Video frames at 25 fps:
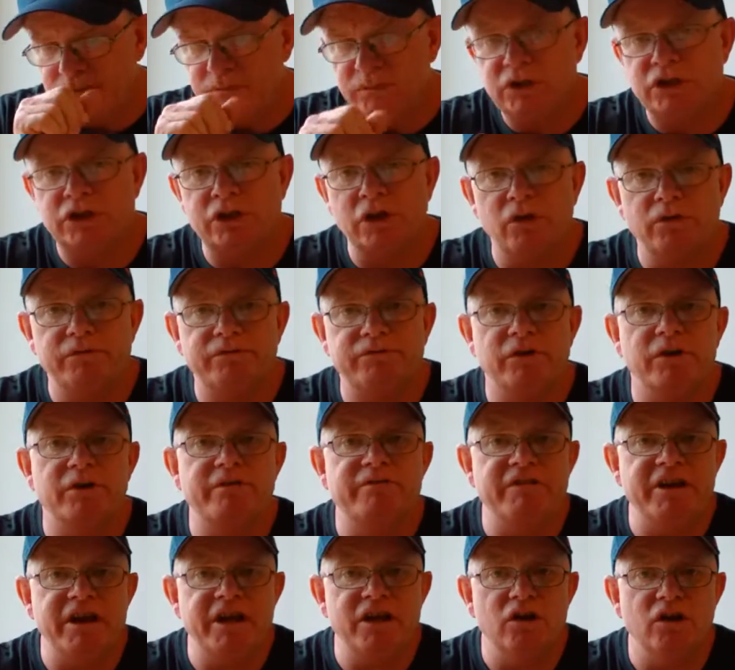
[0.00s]
So for the
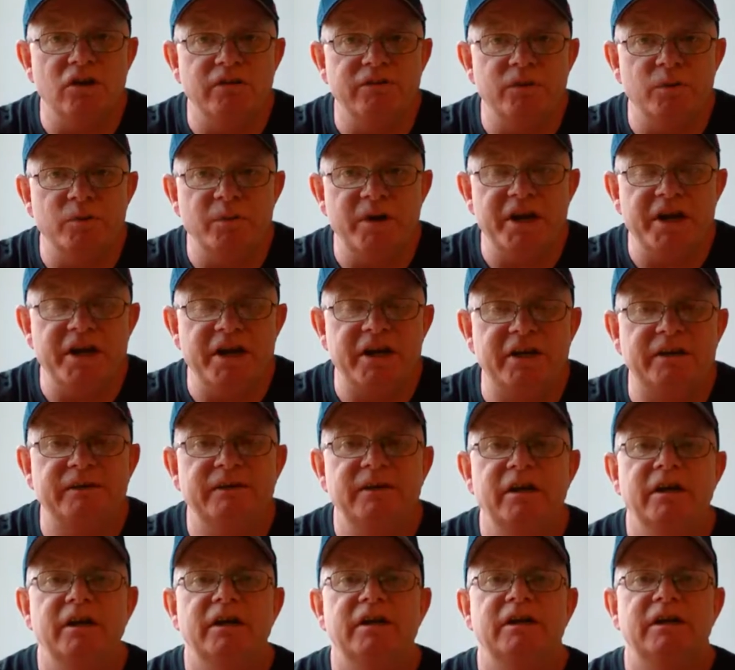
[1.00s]
video of the week,
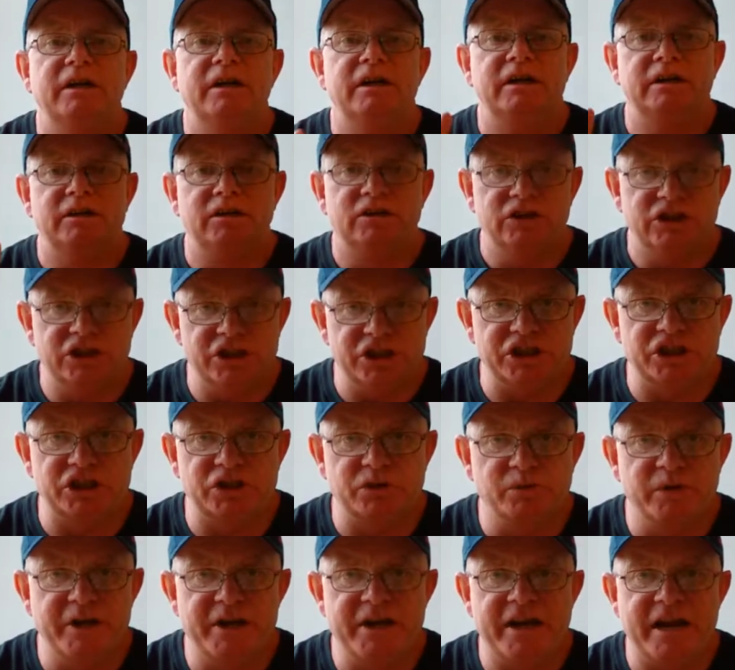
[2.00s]
just to
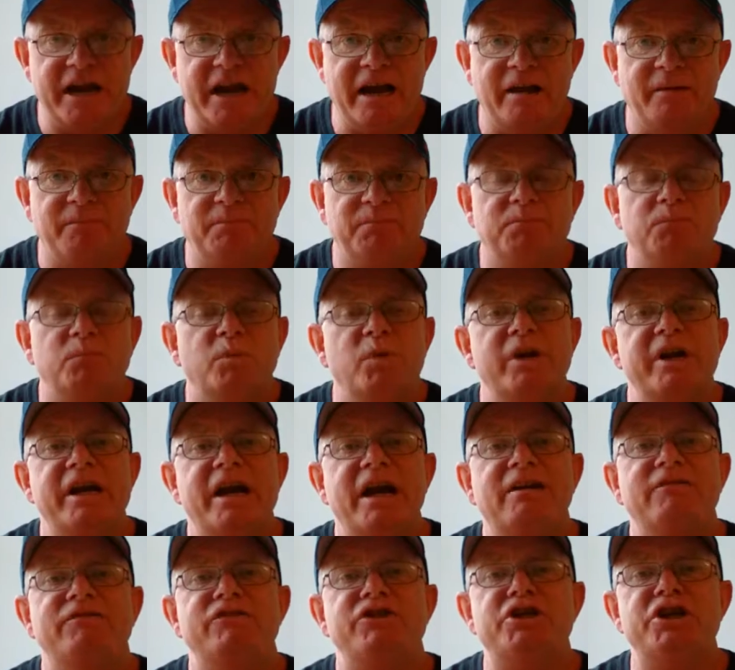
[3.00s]
recap, we're
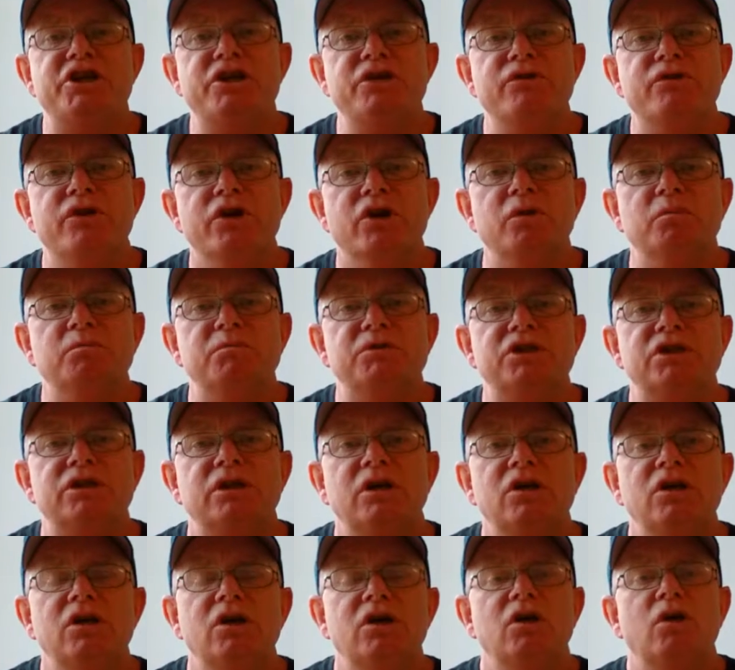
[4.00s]
going to have two groups.
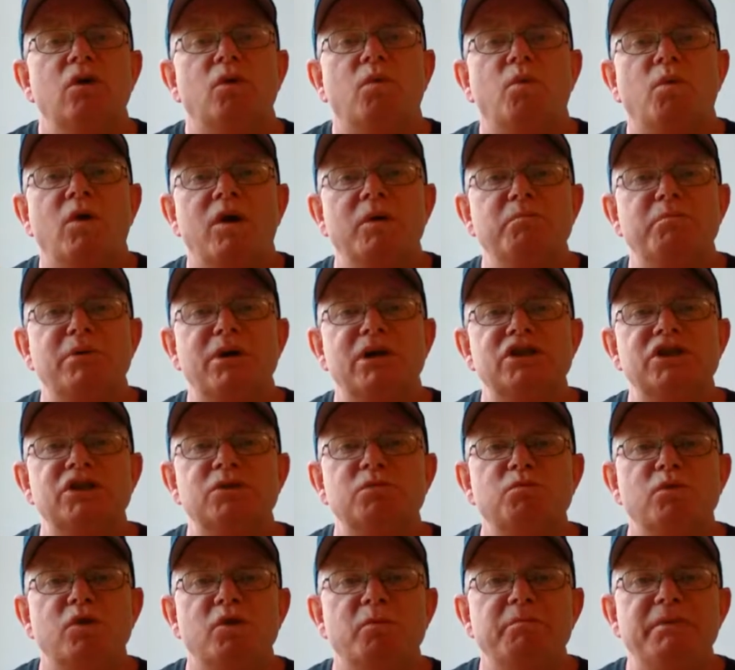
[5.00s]
One
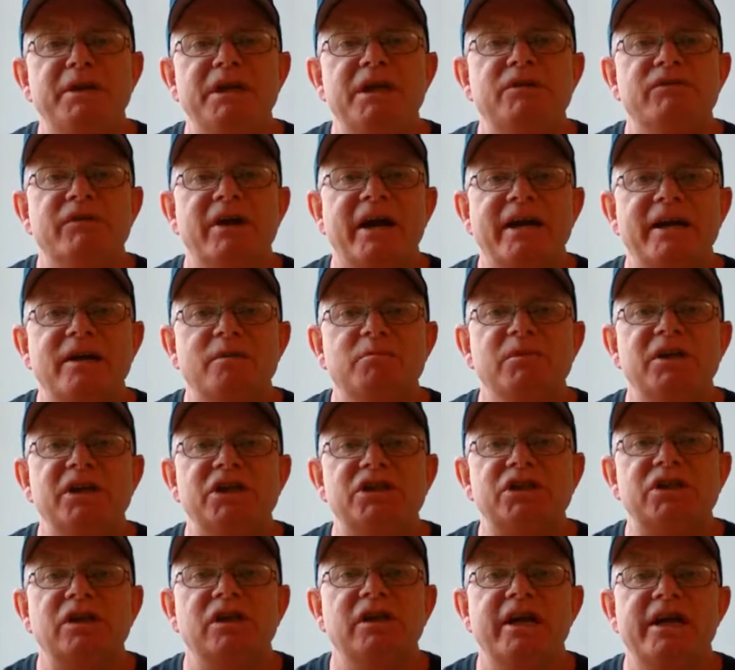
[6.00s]
person will be randomly
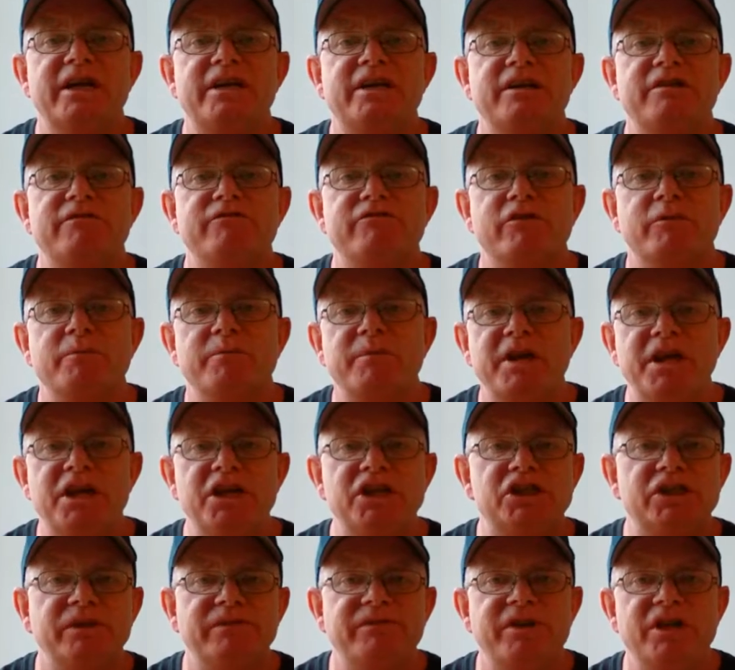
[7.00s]
selected from
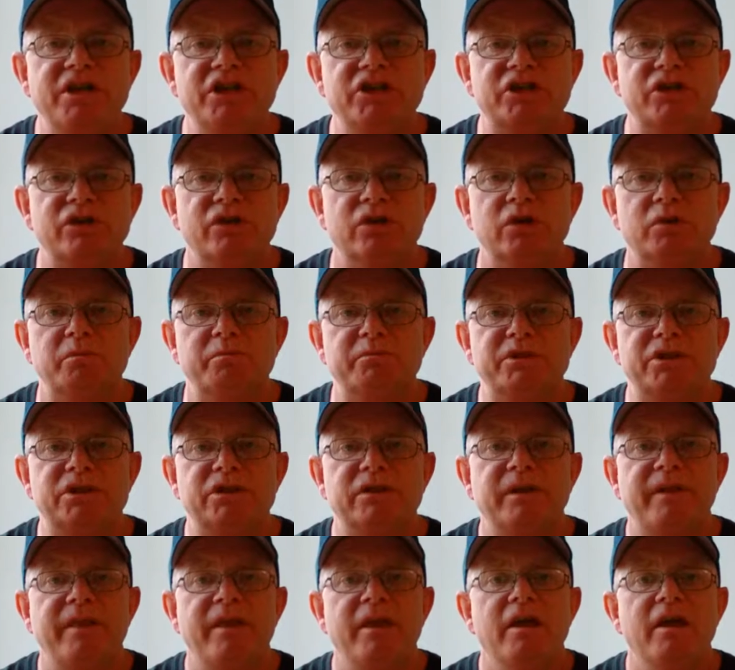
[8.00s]
each of these groups.
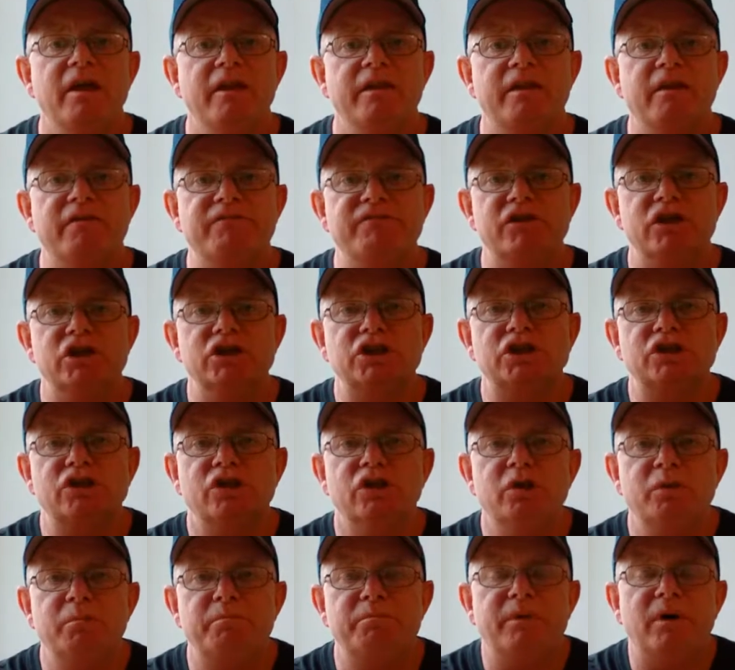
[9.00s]
The first
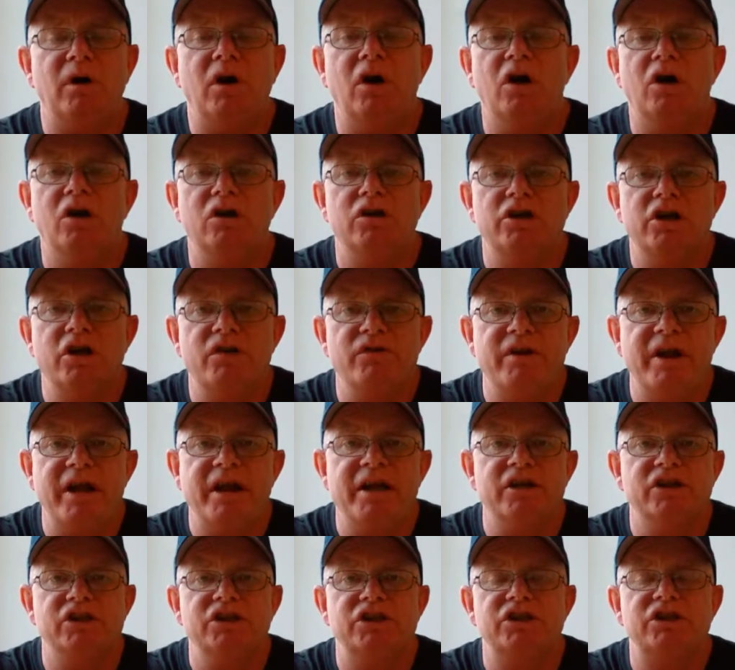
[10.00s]
group are
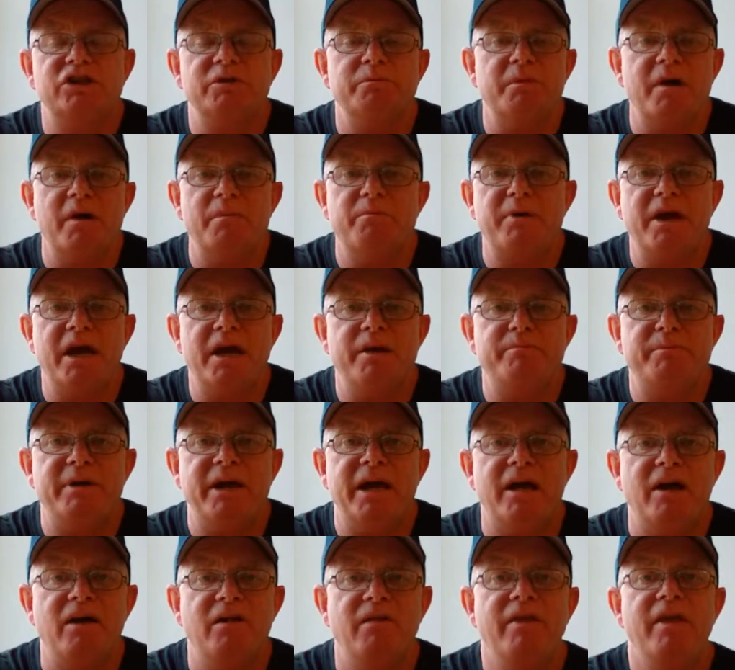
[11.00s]
donators to my
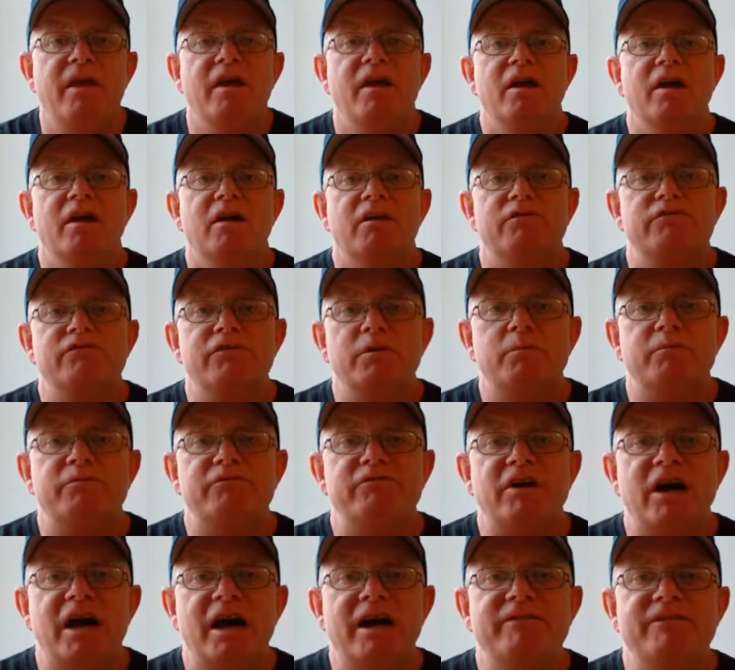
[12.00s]
PayPal from
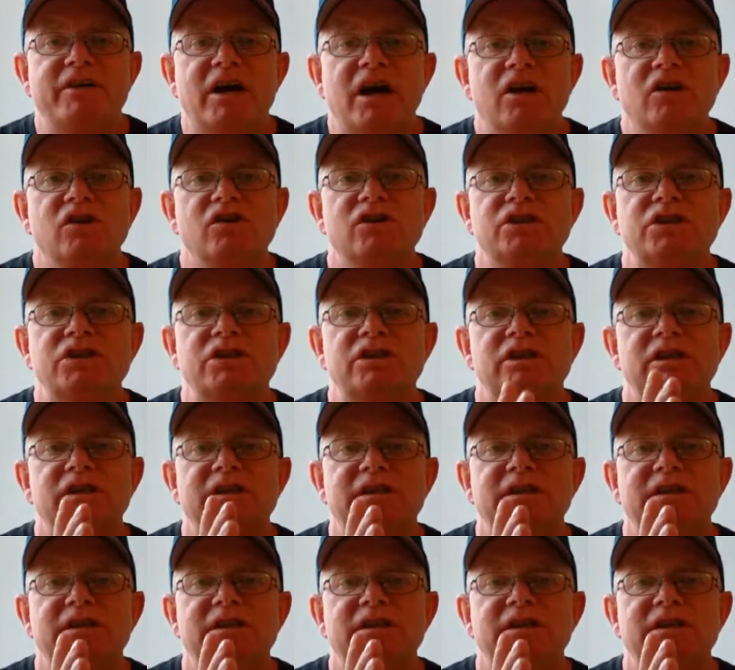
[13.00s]
$5